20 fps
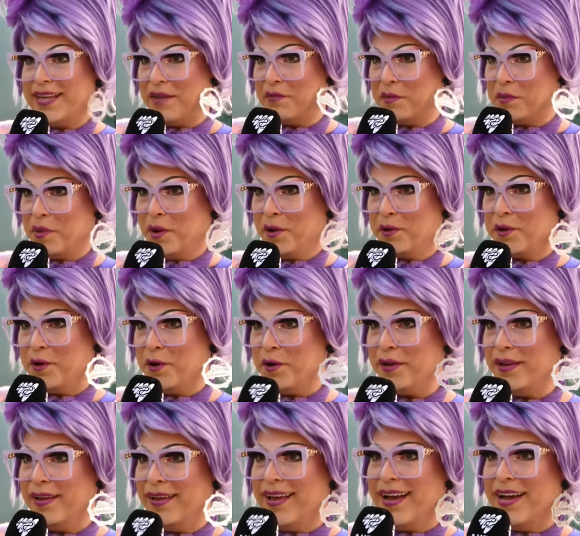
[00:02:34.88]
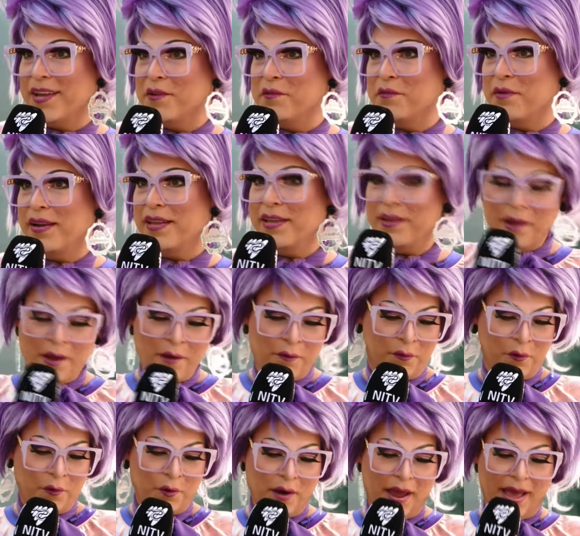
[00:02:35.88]
David Pocock, are you ready
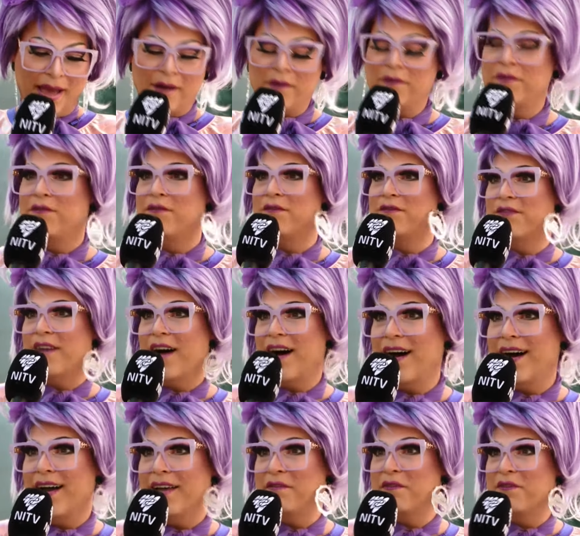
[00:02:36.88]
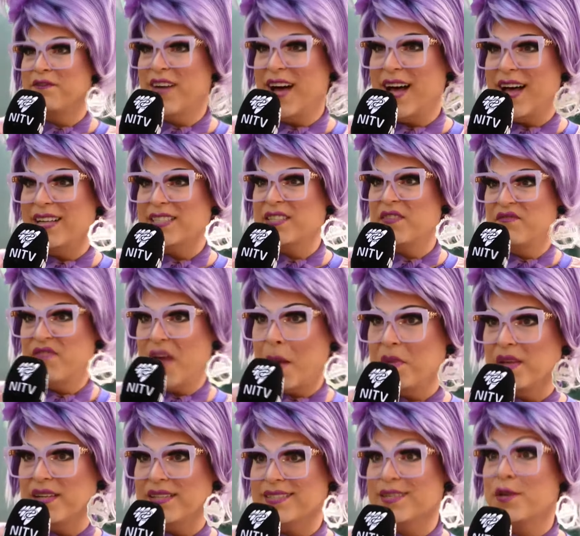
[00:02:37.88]
for our 5 fast,
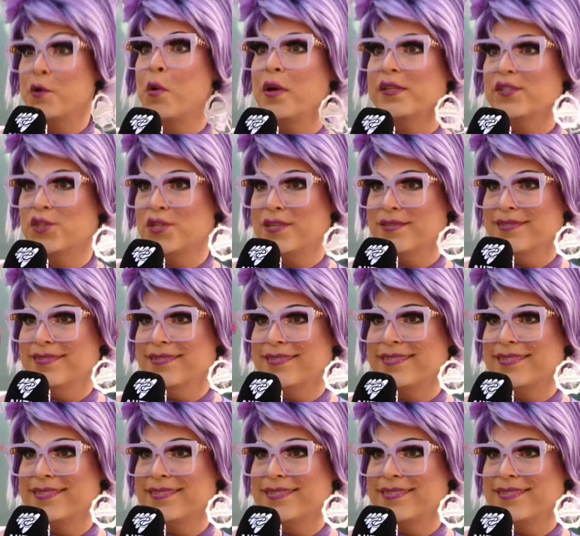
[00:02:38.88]
fabulous questions?